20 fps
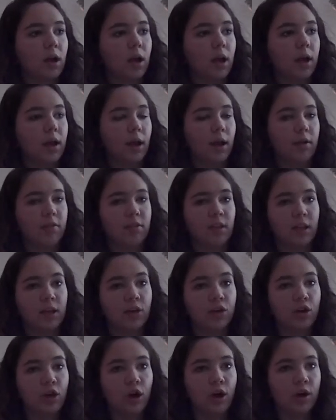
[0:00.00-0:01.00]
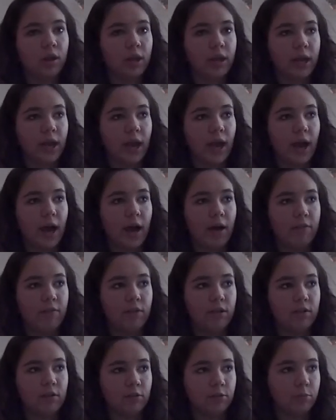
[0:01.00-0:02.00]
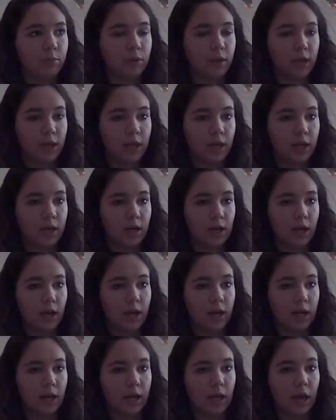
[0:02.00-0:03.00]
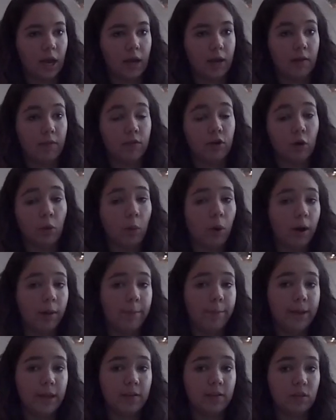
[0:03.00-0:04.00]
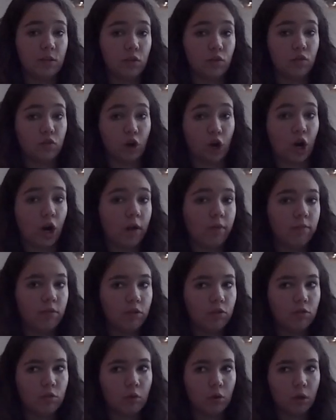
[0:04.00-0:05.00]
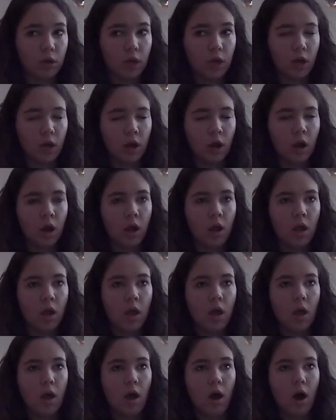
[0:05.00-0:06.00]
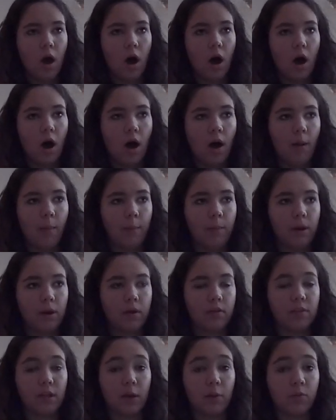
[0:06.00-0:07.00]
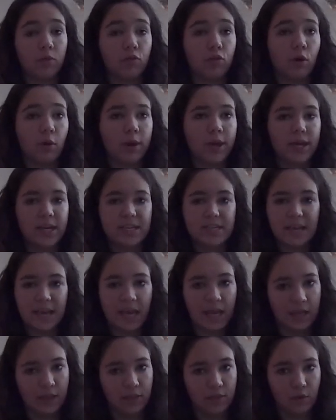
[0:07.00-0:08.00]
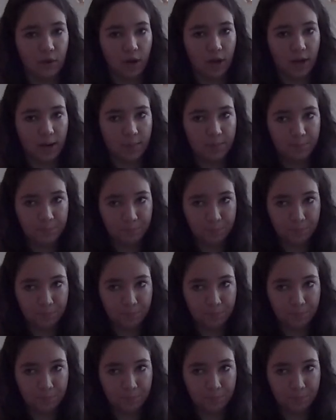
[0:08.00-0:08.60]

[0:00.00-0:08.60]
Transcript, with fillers: and I was like, no, like I have this plan and I kind of don't want to miss the start of the school year because um, I was going into eighth grade